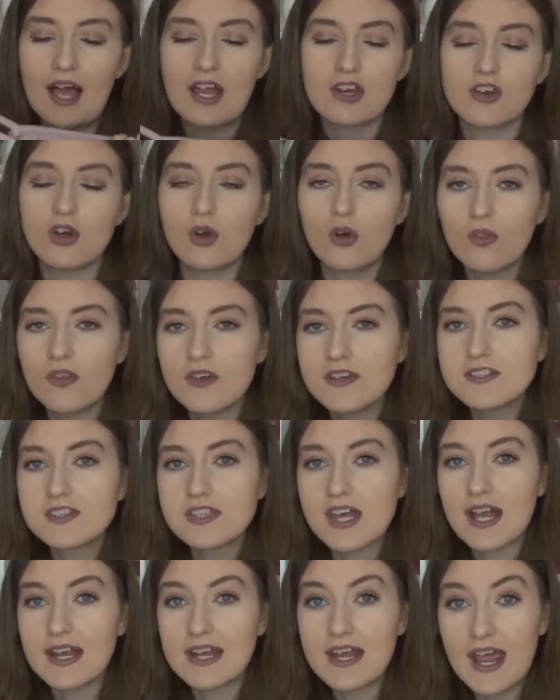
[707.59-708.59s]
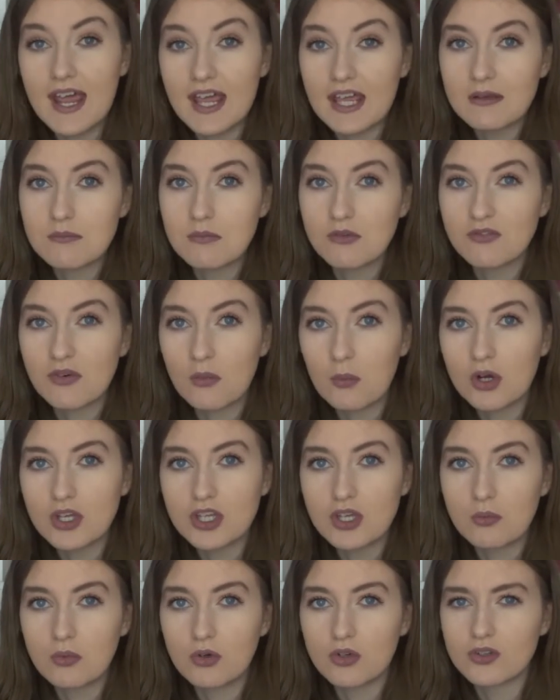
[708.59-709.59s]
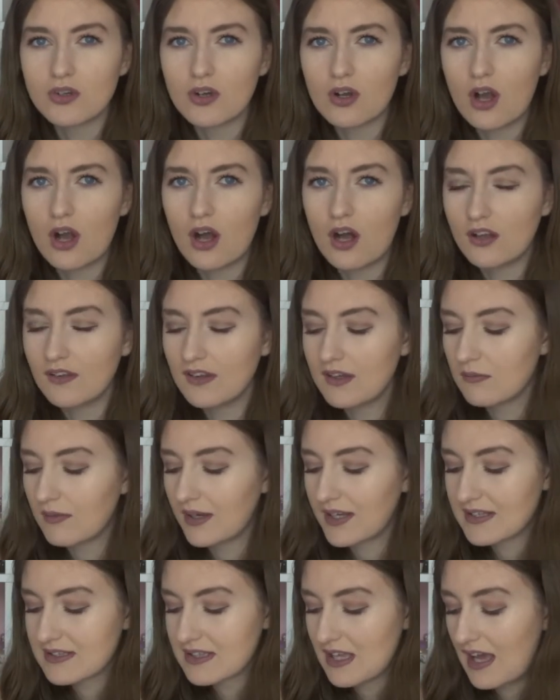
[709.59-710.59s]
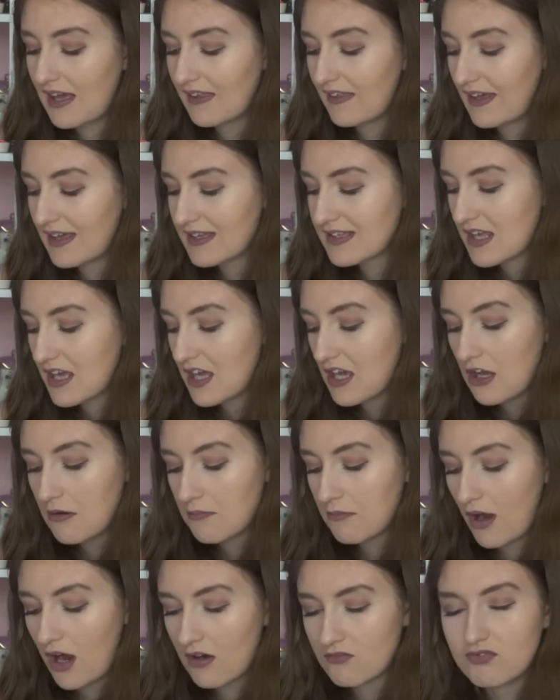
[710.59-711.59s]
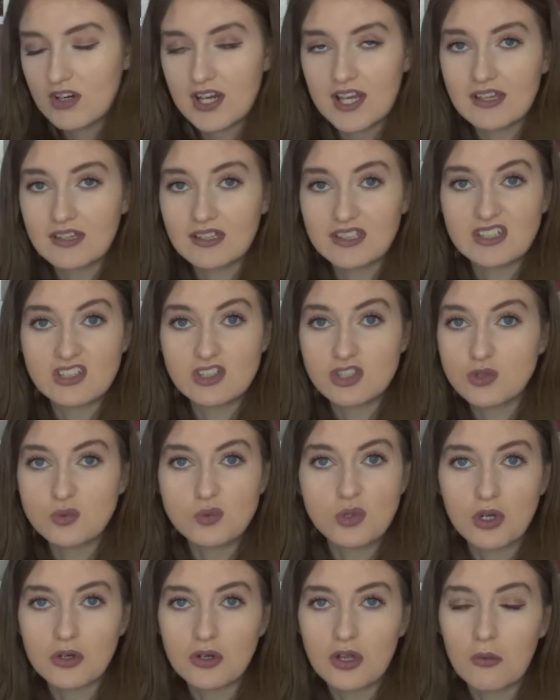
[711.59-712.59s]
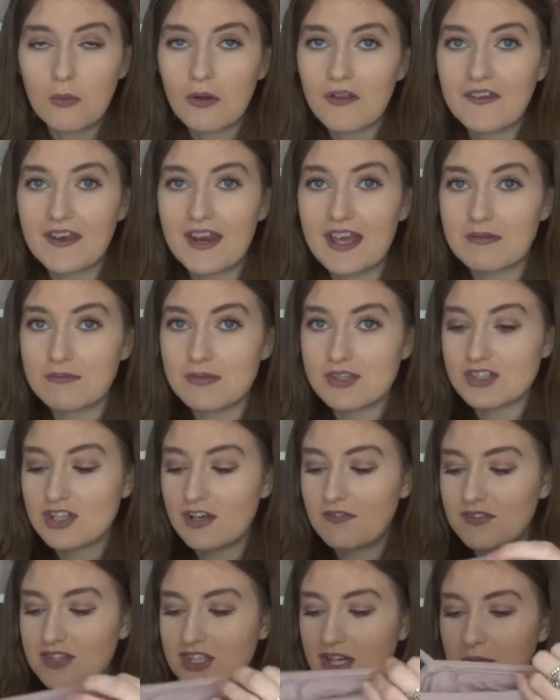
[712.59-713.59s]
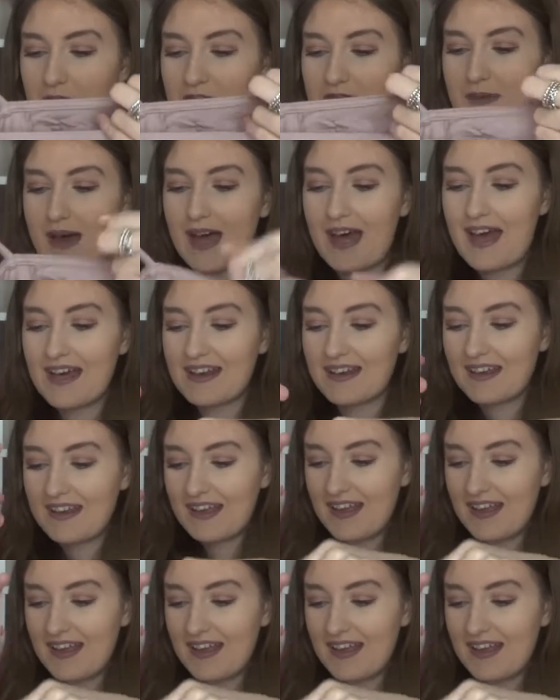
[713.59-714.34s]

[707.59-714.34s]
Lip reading: I know there's a name for what you would call it when it's like this, but I really do not know what the name is off the top of my head.